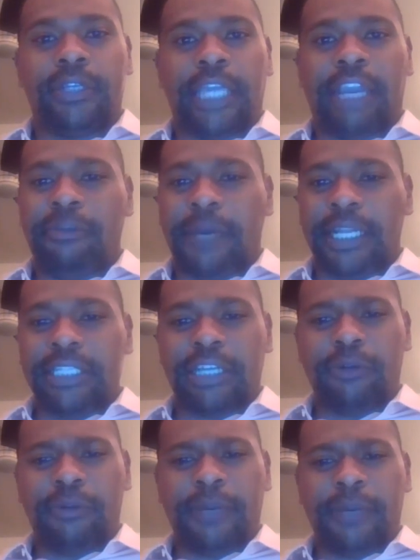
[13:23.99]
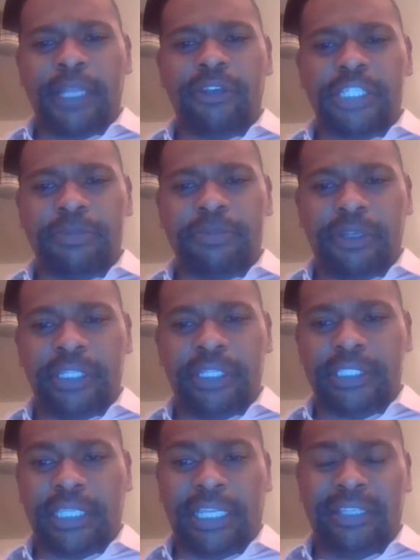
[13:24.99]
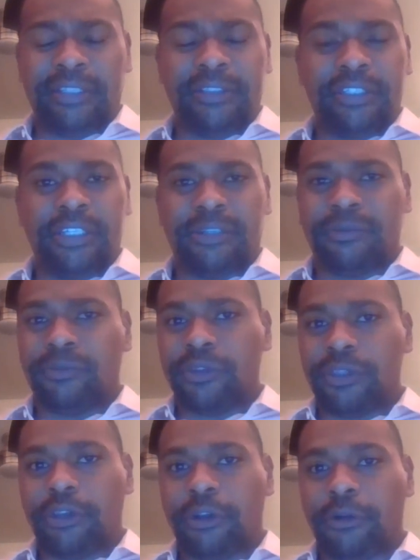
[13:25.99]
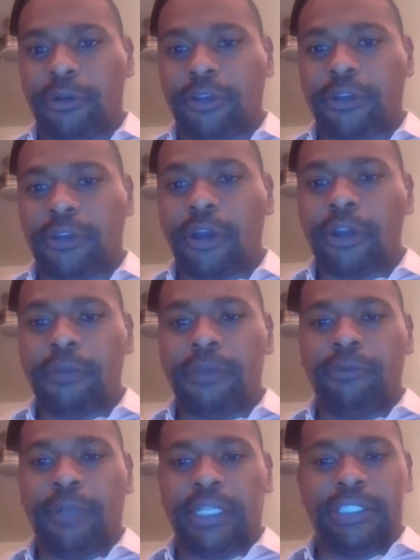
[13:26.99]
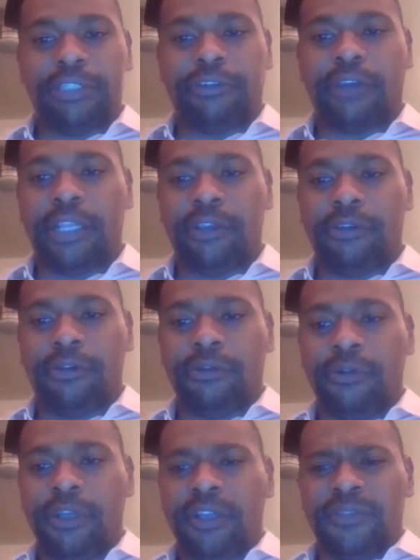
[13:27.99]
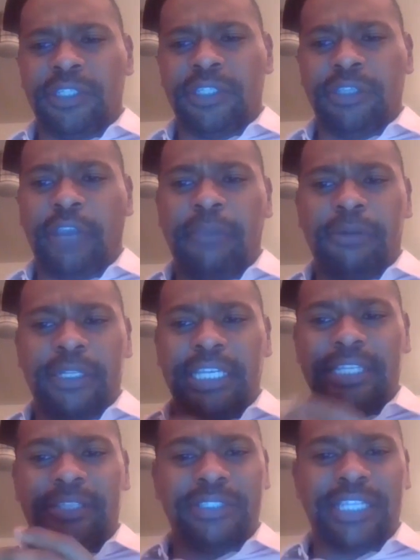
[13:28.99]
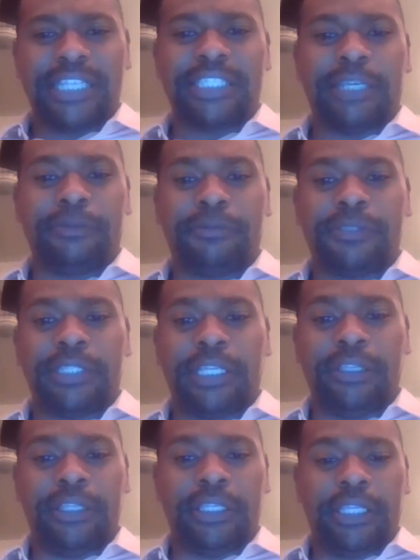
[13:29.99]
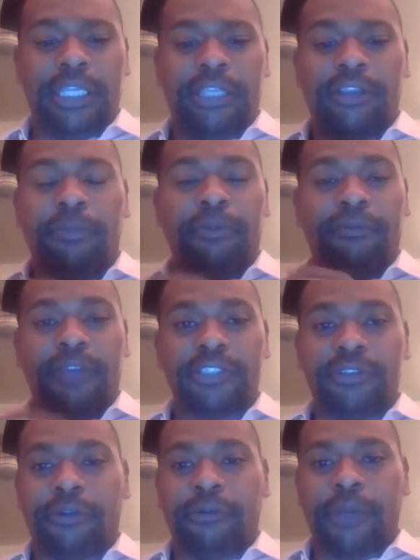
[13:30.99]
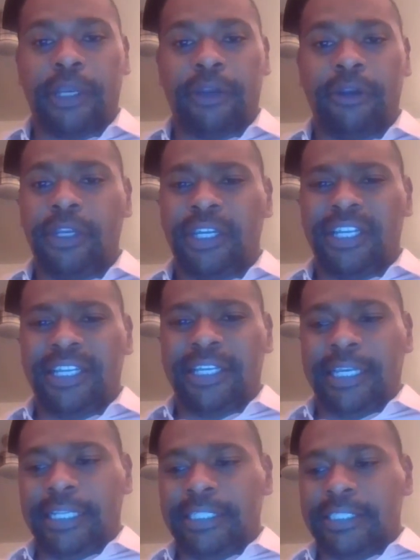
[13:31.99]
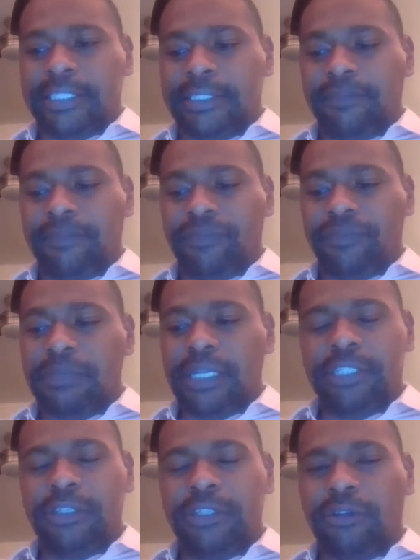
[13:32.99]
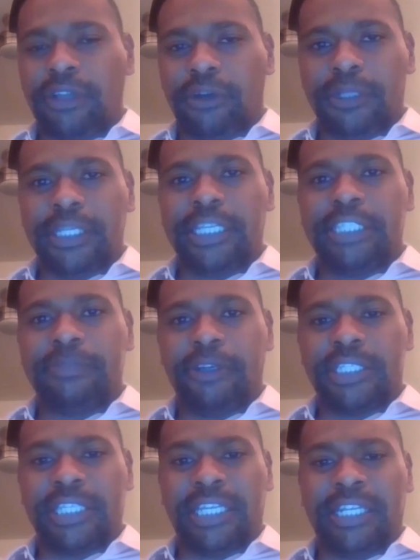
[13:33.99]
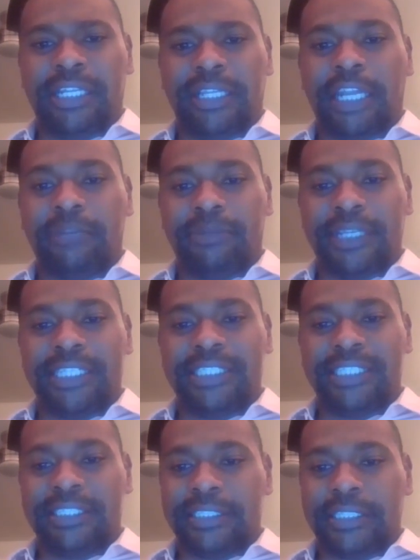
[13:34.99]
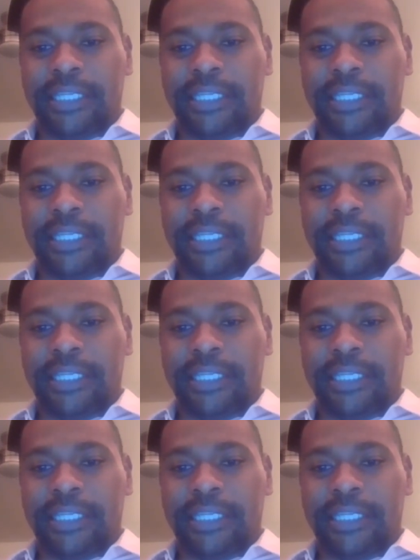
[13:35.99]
Everybody's humble about their experience, and they're going to be willing to train you so you're able to take those next steps in your professional career. It's something that you don't normally experience in a lot of places.